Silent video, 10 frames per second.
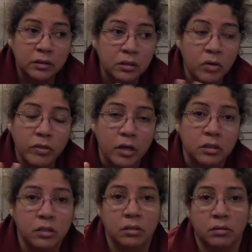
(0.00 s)
No
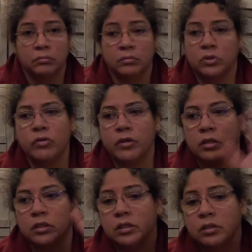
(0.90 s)
thoughts.
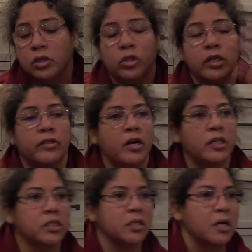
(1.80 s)
The only
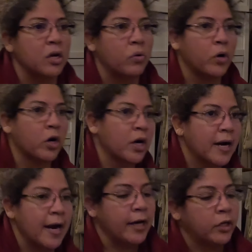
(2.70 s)
thoughts were,
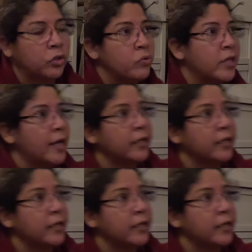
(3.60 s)
I could do that